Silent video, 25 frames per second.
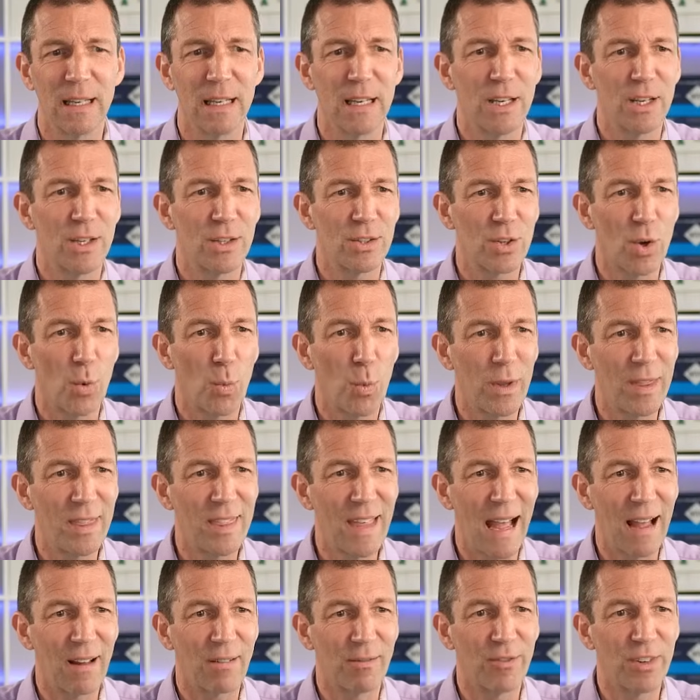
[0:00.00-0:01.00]
So with
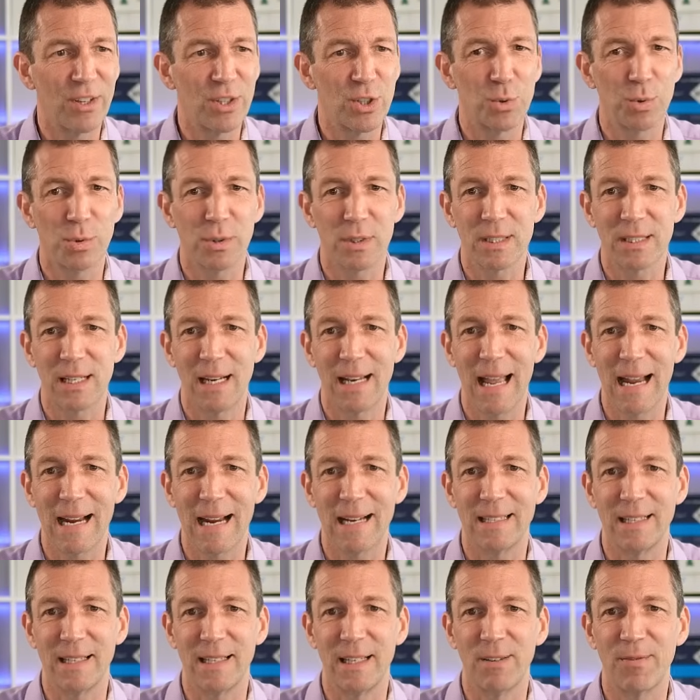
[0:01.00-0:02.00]
that visual
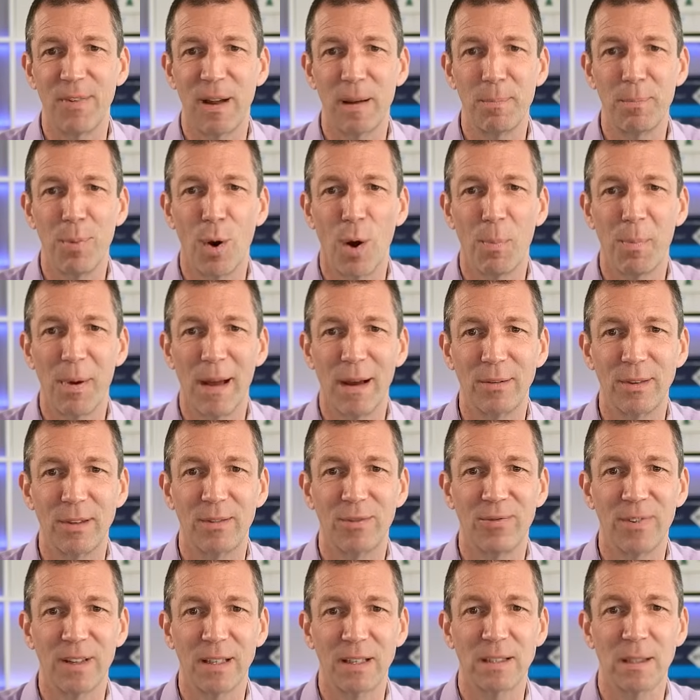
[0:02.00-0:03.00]
selected, if I pop out the
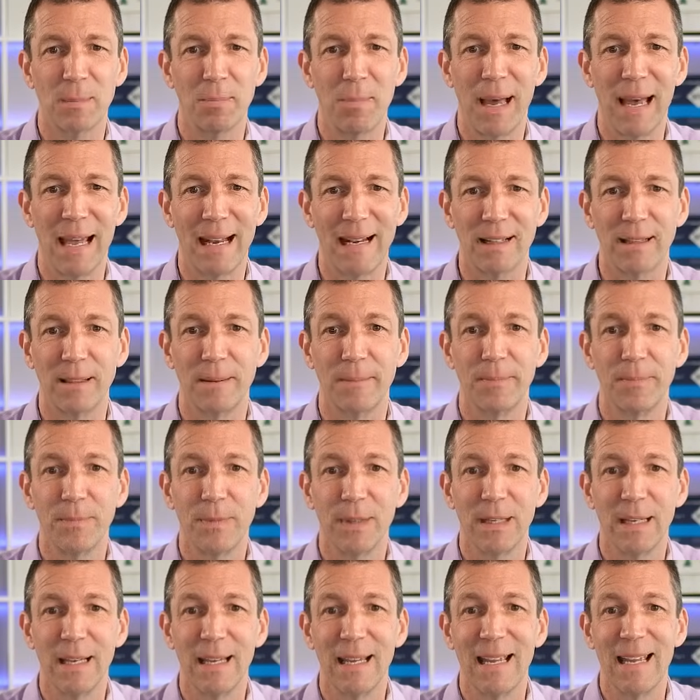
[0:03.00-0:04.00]
filter panel,
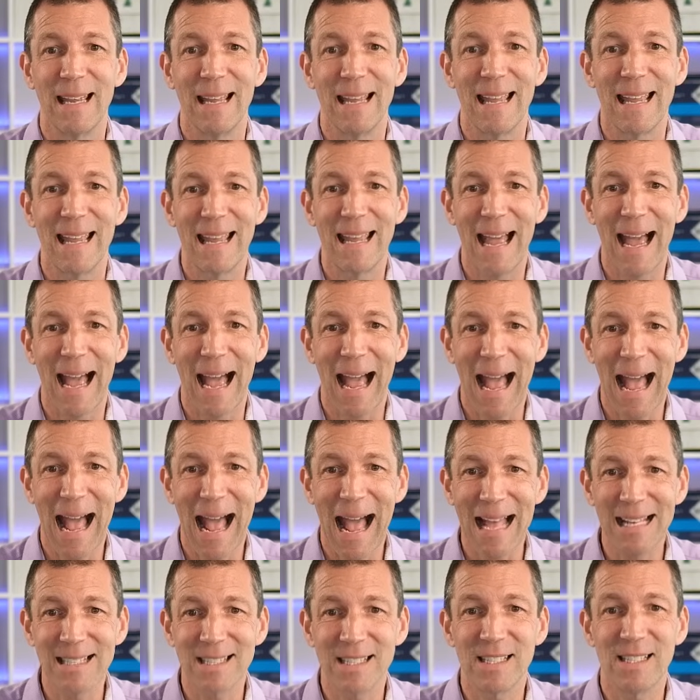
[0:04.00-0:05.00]
it
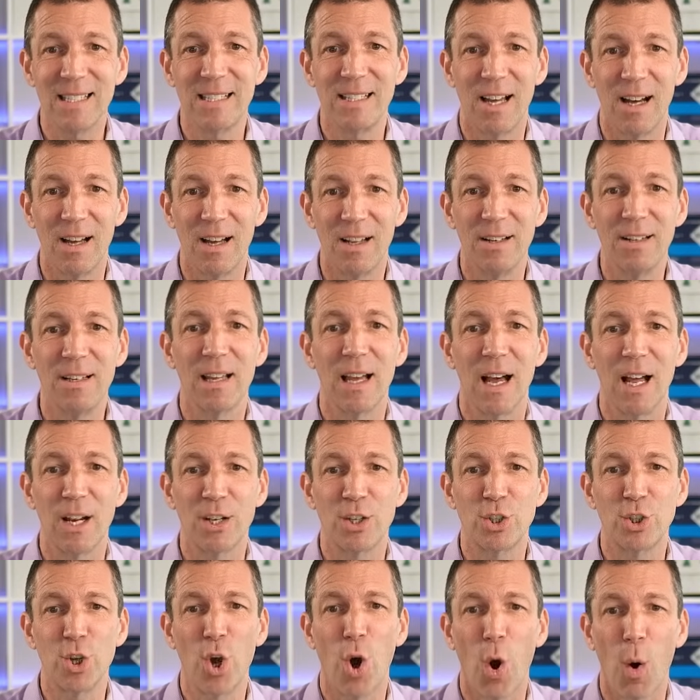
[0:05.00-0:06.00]
has done a
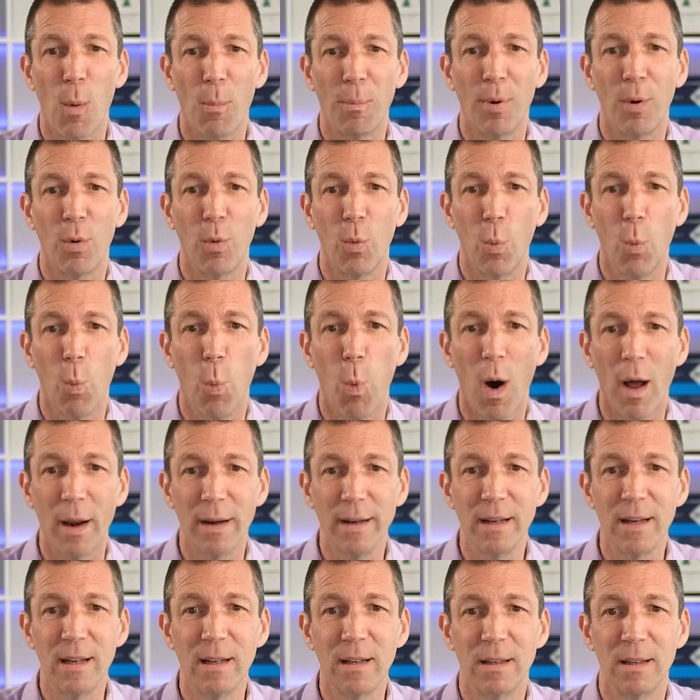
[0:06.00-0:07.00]
top
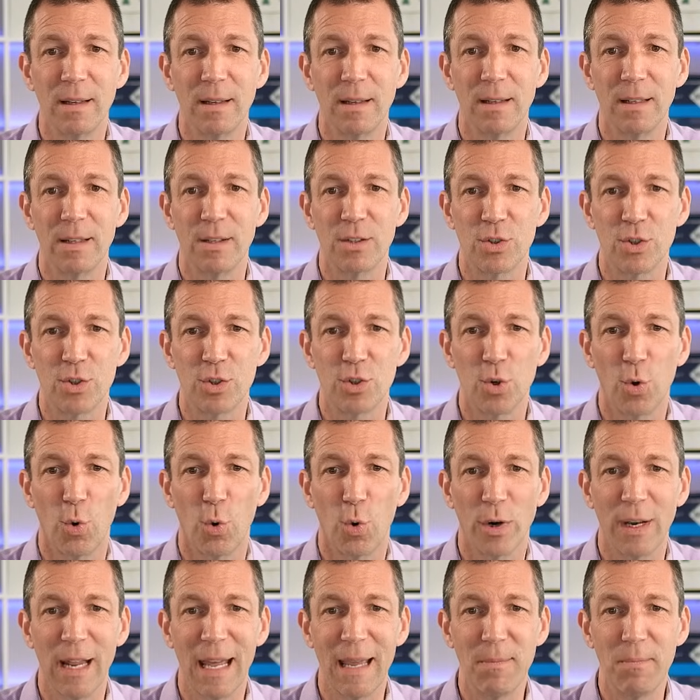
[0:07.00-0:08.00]
one
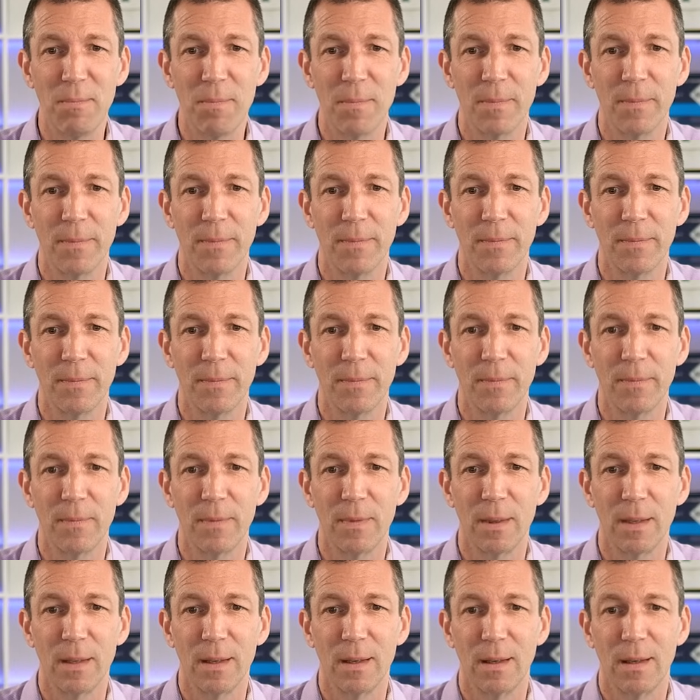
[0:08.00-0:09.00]
store name
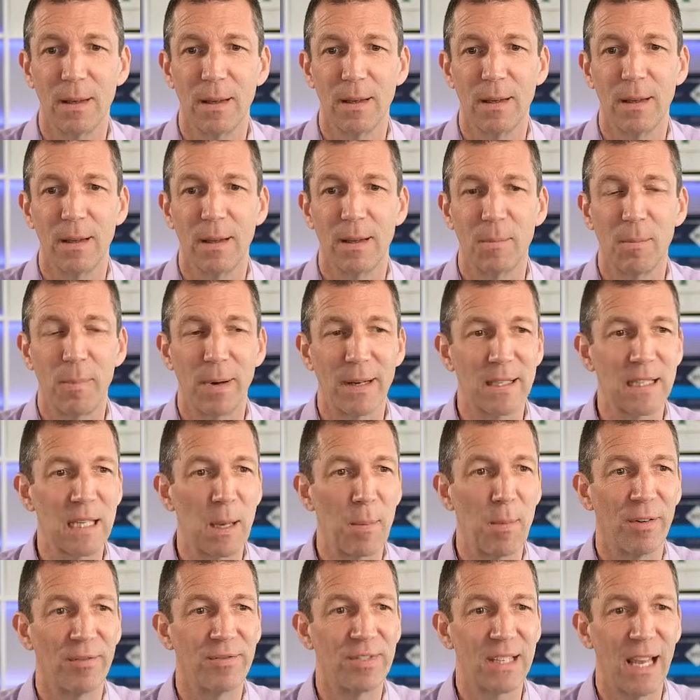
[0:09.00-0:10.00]
by
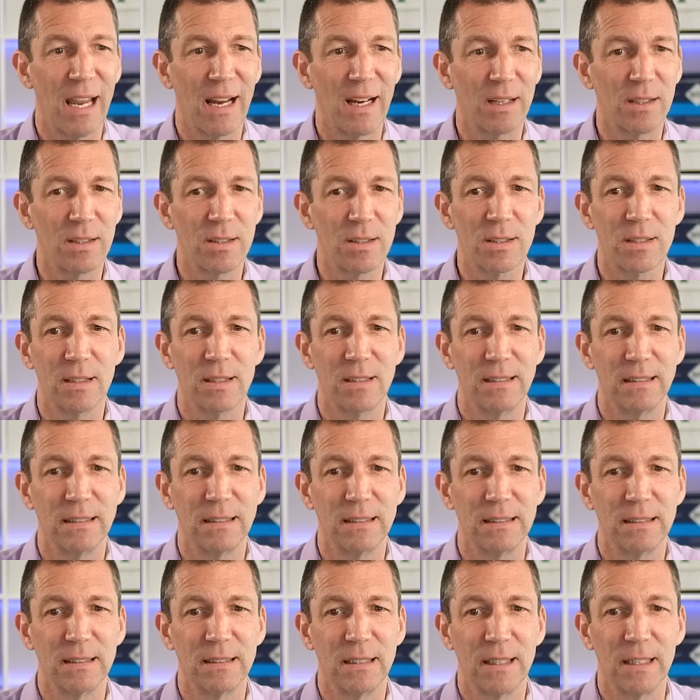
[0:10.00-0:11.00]
sum of sales
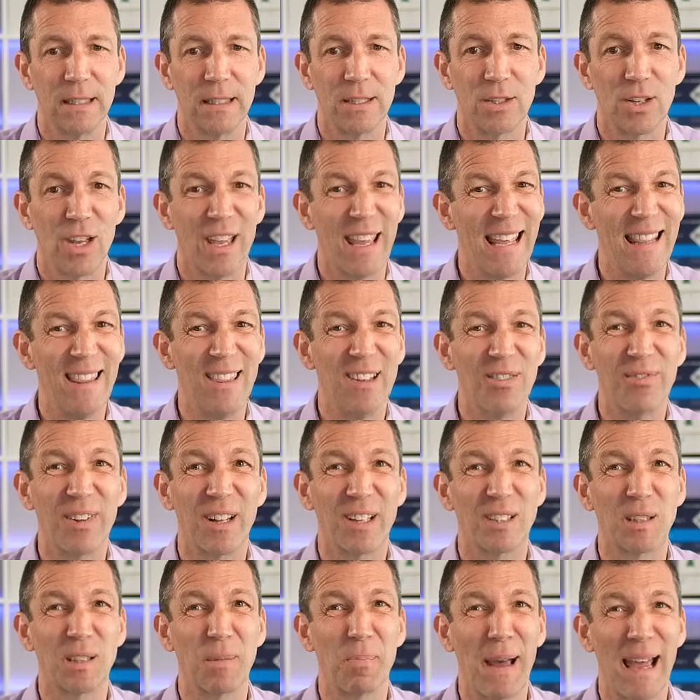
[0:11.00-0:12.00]
in the
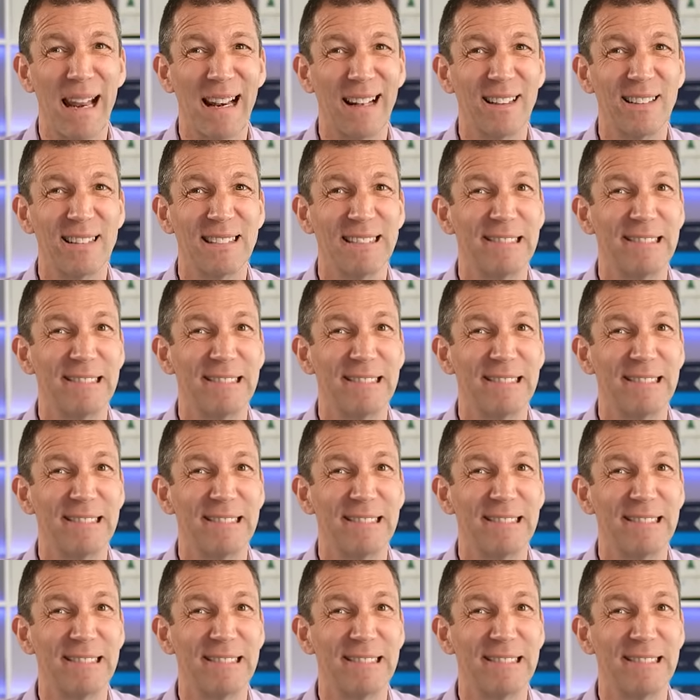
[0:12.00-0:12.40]
filter panel,